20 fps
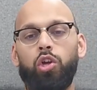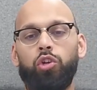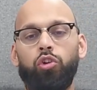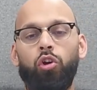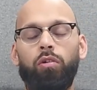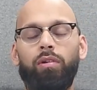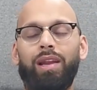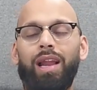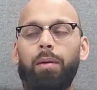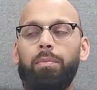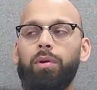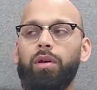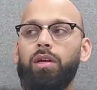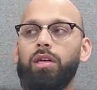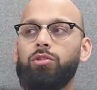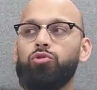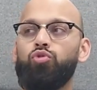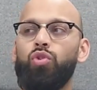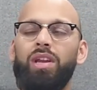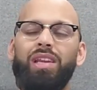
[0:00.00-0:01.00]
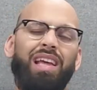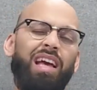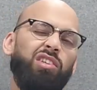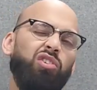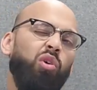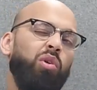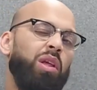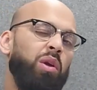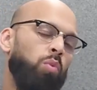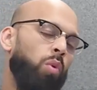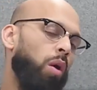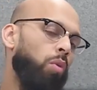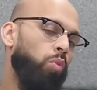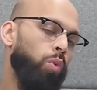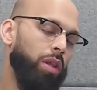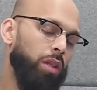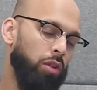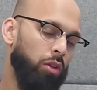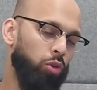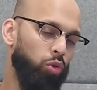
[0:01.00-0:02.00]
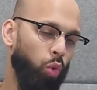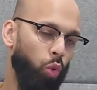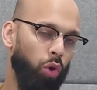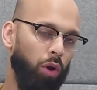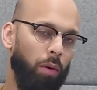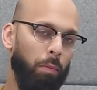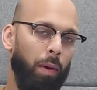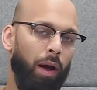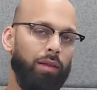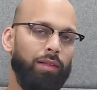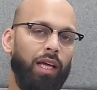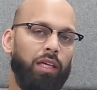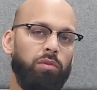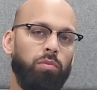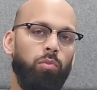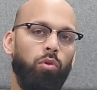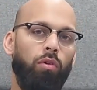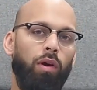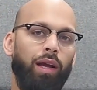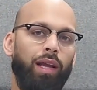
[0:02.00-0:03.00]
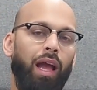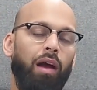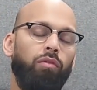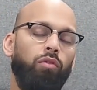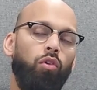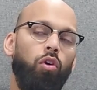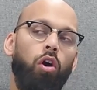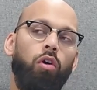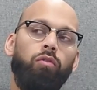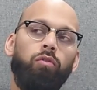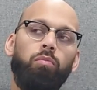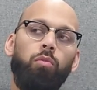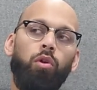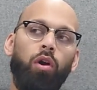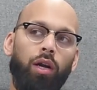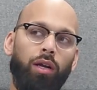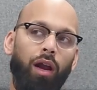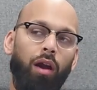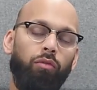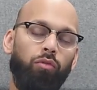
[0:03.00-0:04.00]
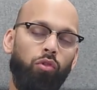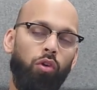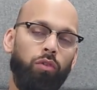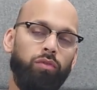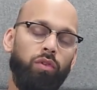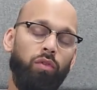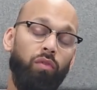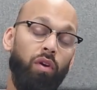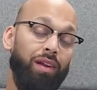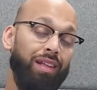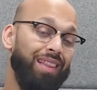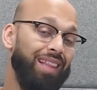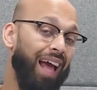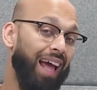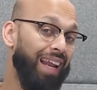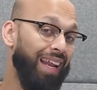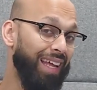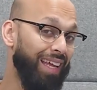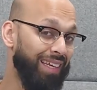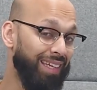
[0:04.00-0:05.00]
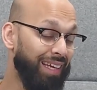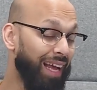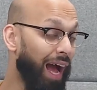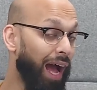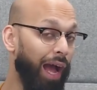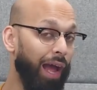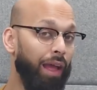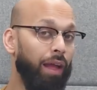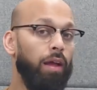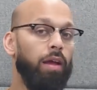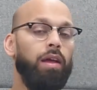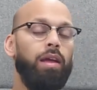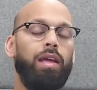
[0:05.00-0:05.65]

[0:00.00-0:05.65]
Iuri Lapicus really has only one win to talk about. That's Murat Gafarov. Murat Gafarov's a very talented guy.